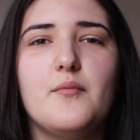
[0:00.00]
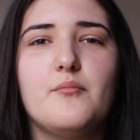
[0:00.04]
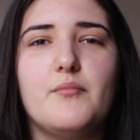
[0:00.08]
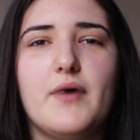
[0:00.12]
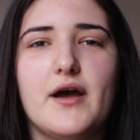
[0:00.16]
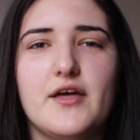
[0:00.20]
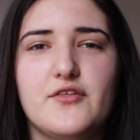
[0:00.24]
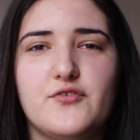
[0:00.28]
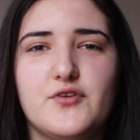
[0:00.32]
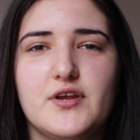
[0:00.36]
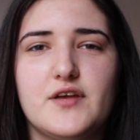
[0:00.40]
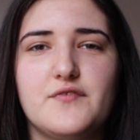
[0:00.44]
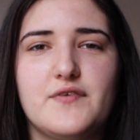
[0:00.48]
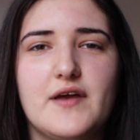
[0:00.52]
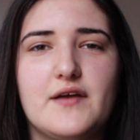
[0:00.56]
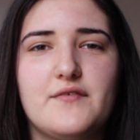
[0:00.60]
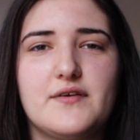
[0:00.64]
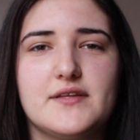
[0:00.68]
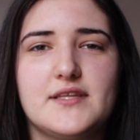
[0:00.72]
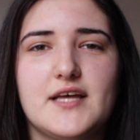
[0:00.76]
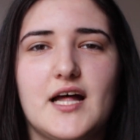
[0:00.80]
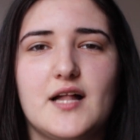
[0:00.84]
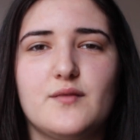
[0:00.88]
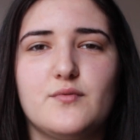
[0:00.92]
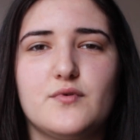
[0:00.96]
My three
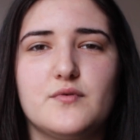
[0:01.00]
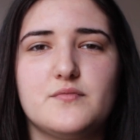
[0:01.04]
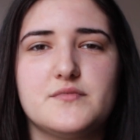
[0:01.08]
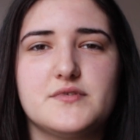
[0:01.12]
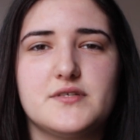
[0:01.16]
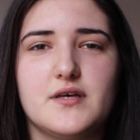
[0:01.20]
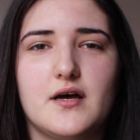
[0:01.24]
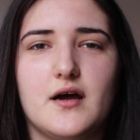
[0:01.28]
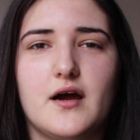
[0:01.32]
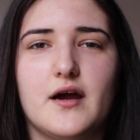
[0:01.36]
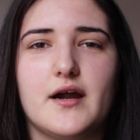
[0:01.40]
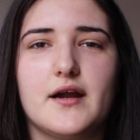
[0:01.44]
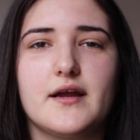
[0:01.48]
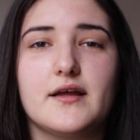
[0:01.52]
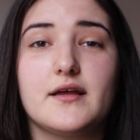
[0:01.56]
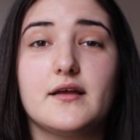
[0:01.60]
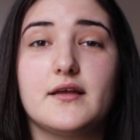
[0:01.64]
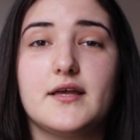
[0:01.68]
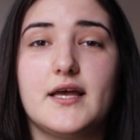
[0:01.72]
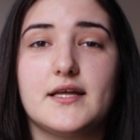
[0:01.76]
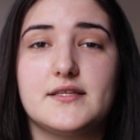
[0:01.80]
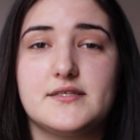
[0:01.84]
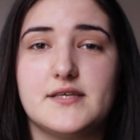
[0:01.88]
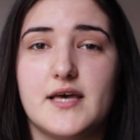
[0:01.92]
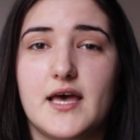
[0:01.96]
favourite albums are
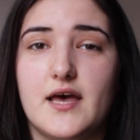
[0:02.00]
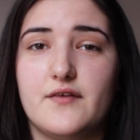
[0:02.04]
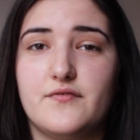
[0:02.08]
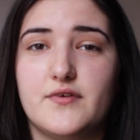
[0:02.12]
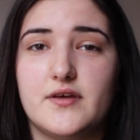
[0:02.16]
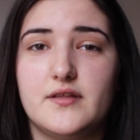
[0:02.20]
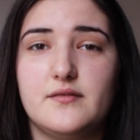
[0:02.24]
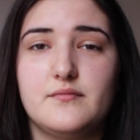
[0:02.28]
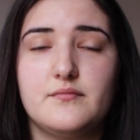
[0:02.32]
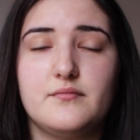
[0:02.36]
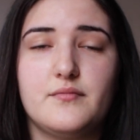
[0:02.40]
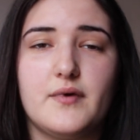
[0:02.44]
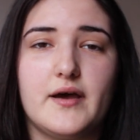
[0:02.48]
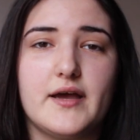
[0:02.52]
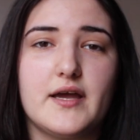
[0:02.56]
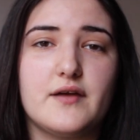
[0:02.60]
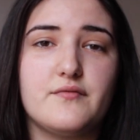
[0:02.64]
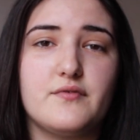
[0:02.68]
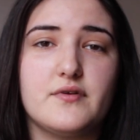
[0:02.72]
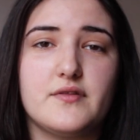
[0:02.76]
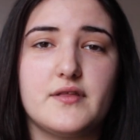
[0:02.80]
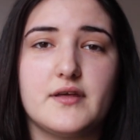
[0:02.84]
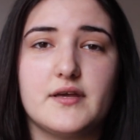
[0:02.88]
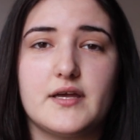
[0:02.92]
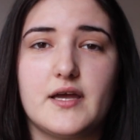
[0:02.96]
Get to Heaven by
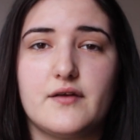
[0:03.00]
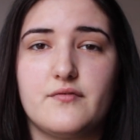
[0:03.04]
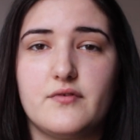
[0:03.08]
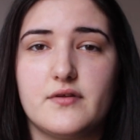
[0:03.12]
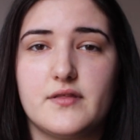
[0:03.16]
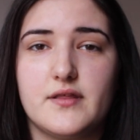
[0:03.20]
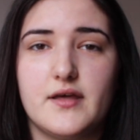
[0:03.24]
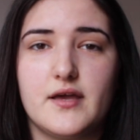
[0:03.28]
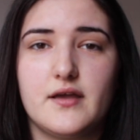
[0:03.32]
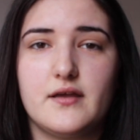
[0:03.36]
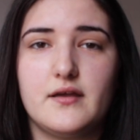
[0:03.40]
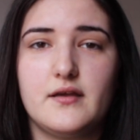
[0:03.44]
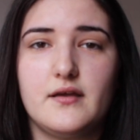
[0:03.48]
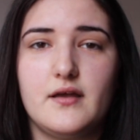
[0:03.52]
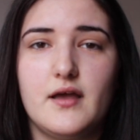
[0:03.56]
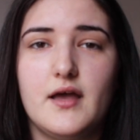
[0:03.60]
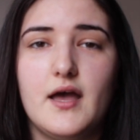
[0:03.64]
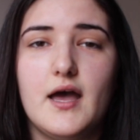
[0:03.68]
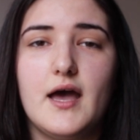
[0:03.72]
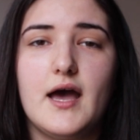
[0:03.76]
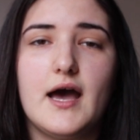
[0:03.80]
Everything Everything,